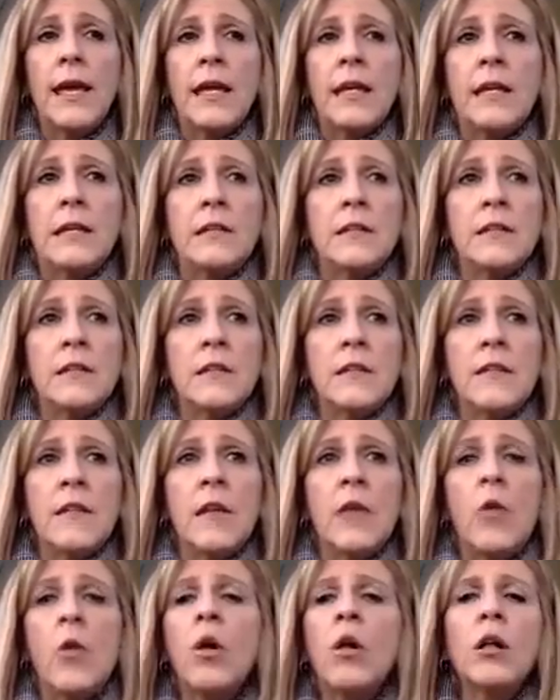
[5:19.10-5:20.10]
And they
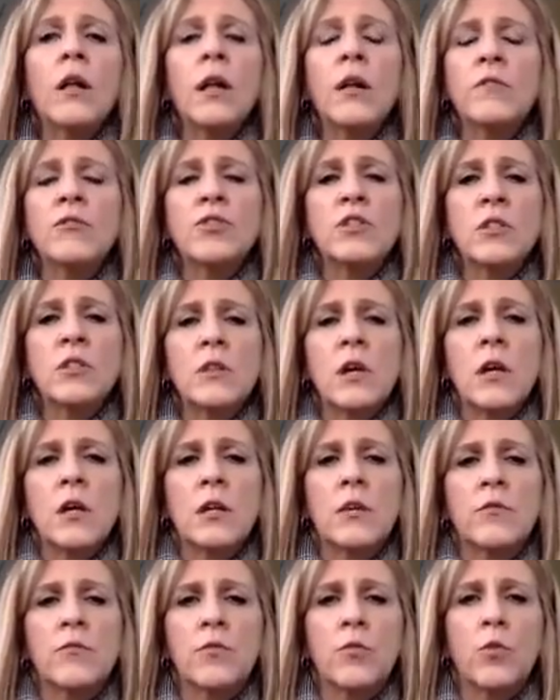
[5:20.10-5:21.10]
all have just kind
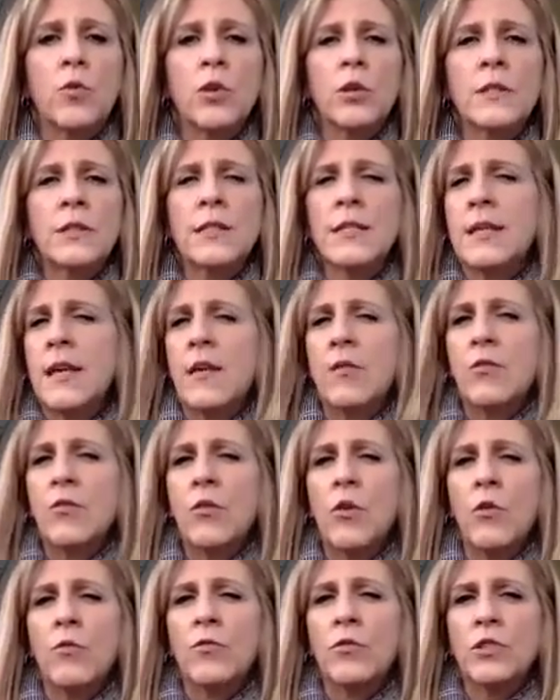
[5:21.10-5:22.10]
of worked together
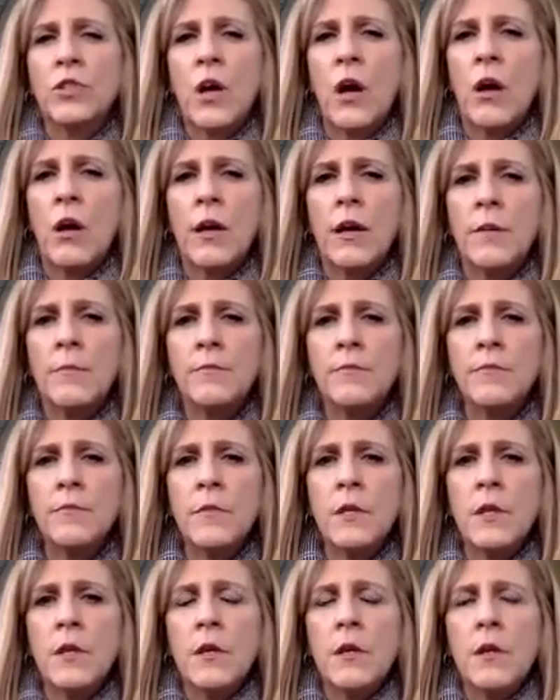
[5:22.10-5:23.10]
over time.
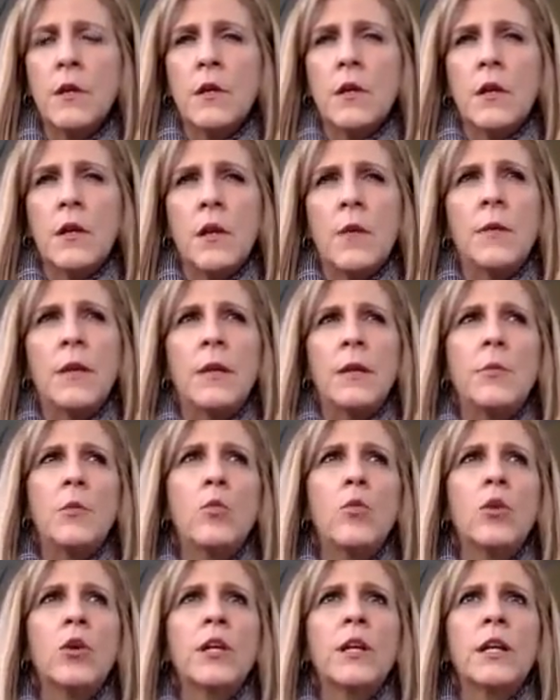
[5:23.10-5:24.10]
I mean, I've been
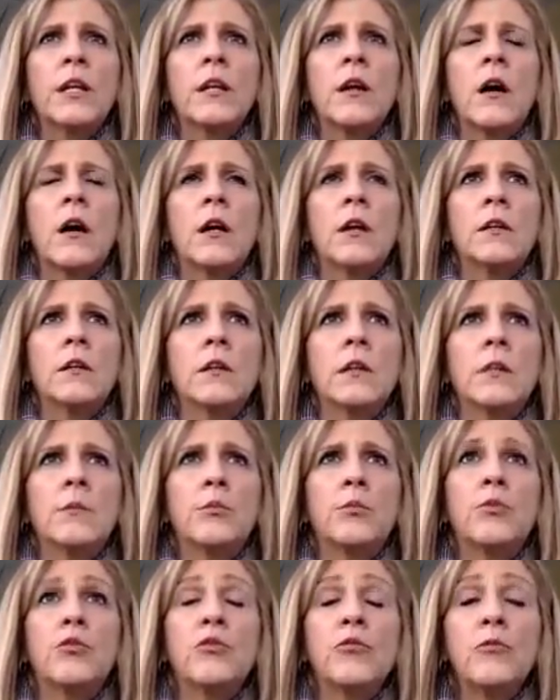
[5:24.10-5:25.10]
working on
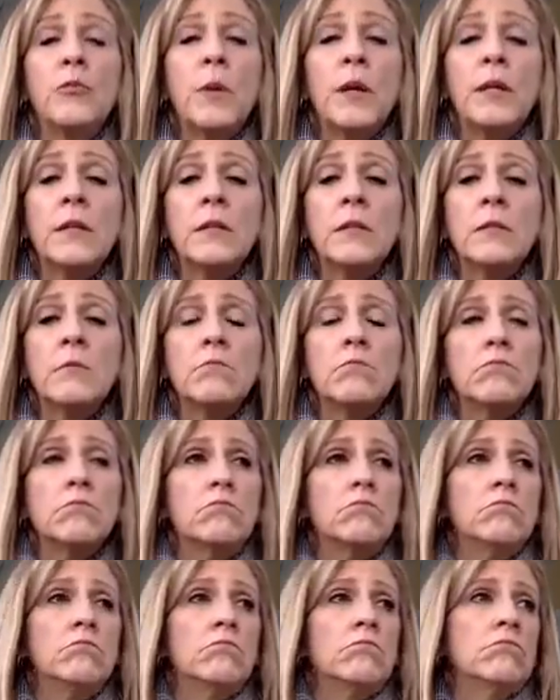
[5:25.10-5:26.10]
improvement,
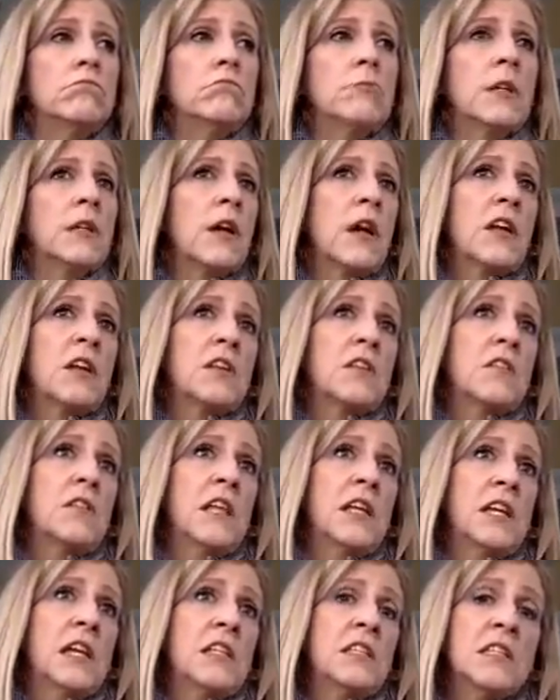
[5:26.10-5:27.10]
kind of
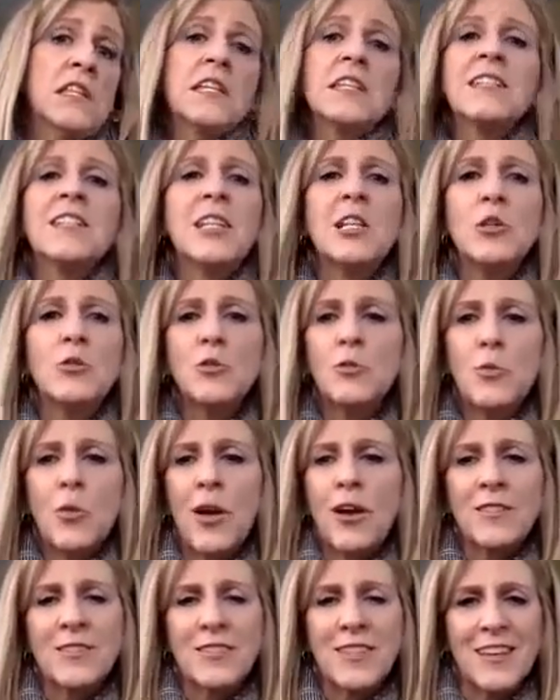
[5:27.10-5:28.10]
like it's a continuous
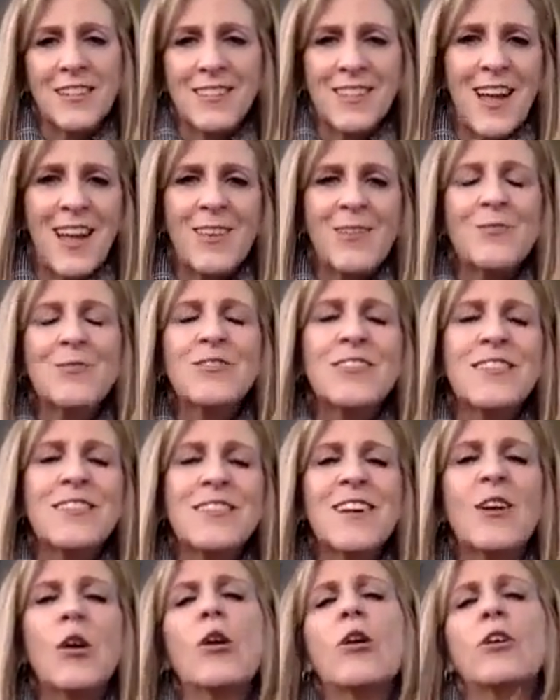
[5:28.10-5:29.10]
process. I used to
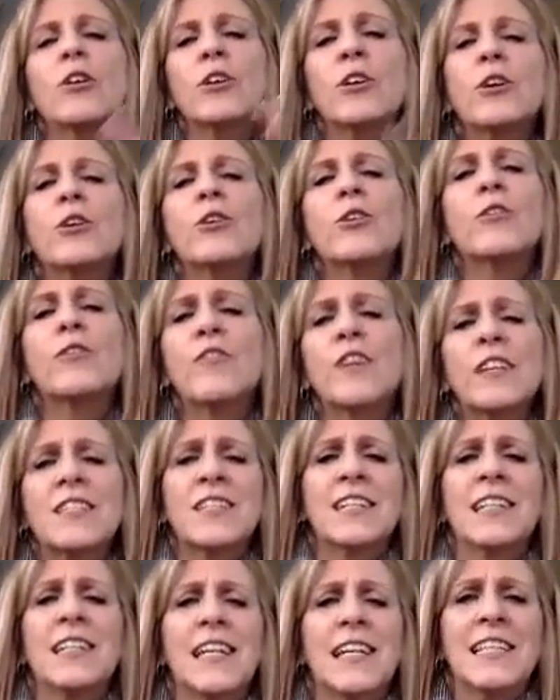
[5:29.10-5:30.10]
think, oh, you fix
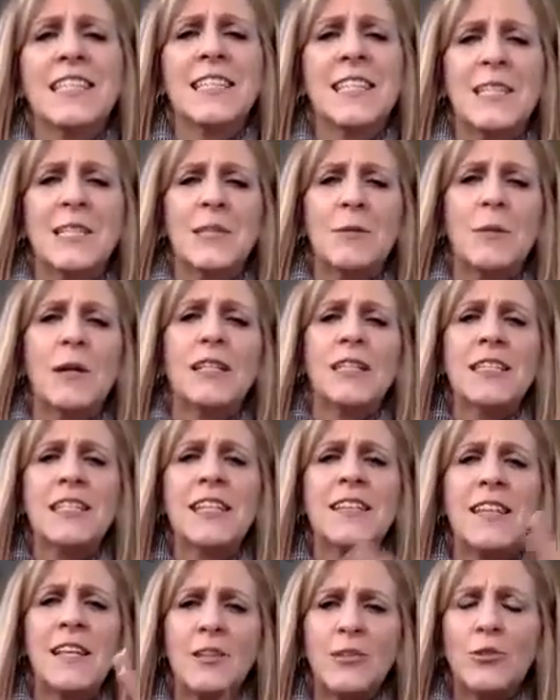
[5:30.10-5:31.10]
it in like 6 months and
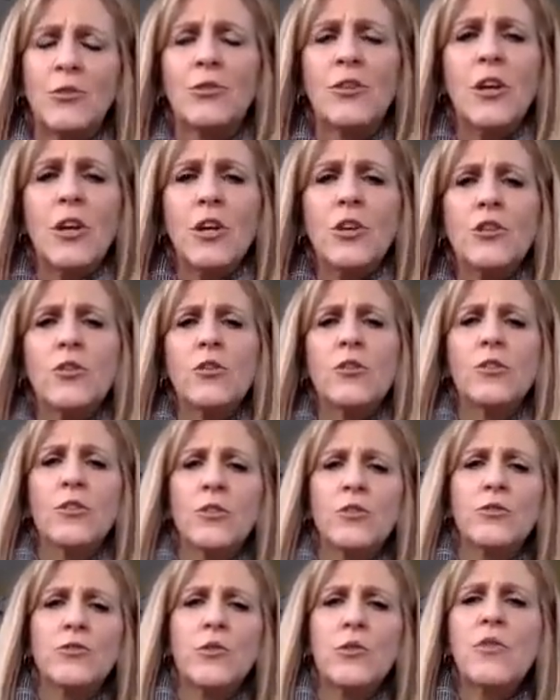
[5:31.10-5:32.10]
then you'll
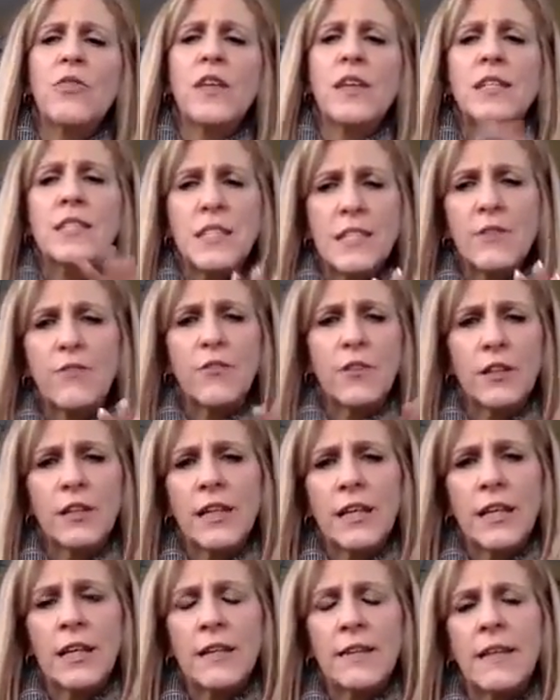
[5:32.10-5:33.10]
do things
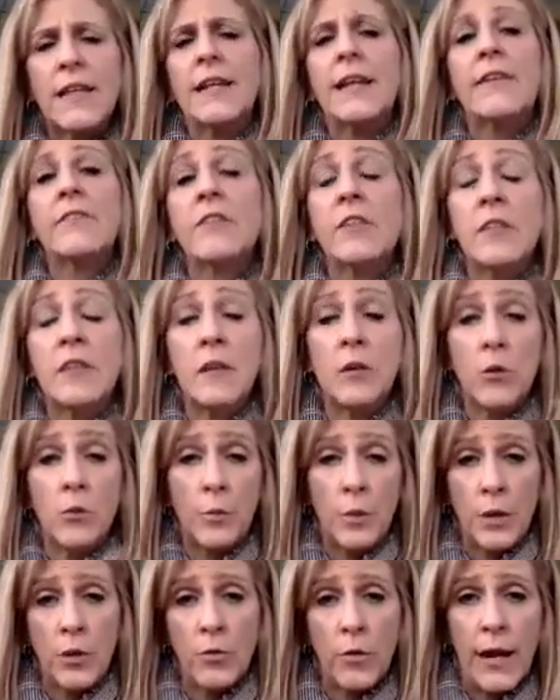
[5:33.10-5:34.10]
differently and then everything will
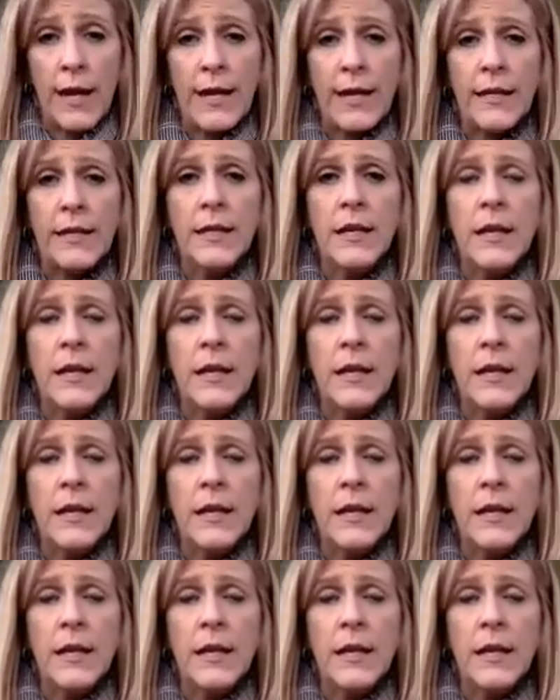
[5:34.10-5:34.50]
be great.